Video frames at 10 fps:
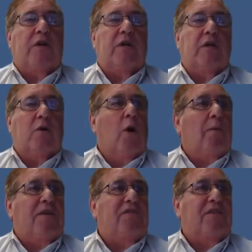You can call
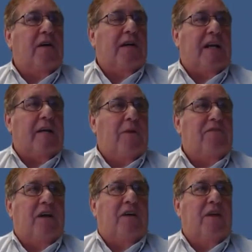my cell. Can I give
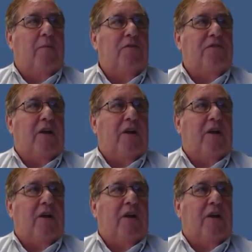my cell number?